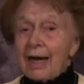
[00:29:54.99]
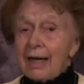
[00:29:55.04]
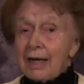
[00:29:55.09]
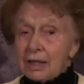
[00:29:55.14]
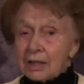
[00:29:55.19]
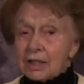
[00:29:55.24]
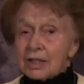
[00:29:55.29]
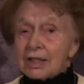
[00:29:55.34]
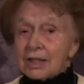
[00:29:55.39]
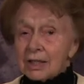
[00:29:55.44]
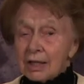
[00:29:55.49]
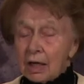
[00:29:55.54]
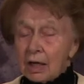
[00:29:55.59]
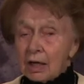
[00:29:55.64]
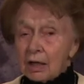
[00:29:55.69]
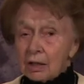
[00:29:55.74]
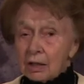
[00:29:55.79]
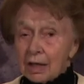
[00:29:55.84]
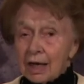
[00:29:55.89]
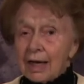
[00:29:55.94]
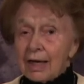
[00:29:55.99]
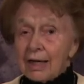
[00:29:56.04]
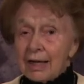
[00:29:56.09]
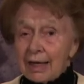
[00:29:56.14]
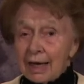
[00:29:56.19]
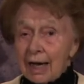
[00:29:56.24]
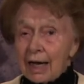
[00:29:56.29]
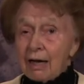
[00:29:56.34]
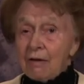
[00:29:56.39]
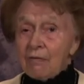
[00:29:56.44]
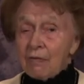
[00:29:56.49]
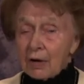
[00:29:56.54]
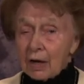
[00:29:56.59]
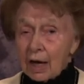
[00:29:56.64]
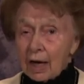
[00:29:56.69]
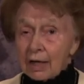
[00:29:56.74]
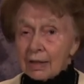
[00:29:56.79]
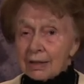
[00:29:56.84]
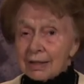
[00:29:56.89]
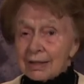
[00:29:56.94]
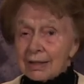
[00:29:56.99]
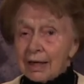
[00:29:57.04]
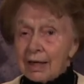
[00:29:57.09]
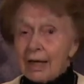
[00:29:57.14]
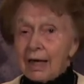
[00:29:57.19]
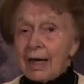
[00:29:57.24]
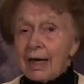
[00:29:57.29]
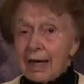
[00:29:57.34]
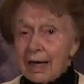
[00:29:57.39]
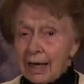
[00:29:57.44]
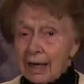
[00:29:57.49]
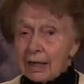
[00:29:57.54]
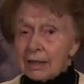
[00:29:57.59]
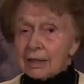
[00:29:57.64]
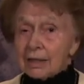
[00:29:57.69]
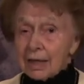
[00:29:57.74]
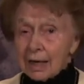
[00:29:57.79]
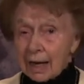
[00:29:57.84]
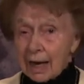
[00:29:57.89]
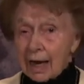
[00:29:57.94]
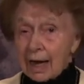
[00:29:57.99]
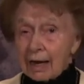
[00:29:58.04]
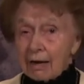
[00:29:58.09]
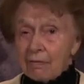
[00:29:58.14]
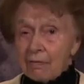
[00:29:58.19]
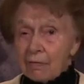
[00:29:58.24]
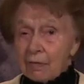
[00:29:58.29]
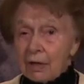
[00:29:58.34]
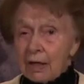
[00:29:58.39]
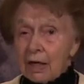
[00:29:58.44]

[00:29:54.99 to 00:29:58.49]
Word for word: His son gave us his life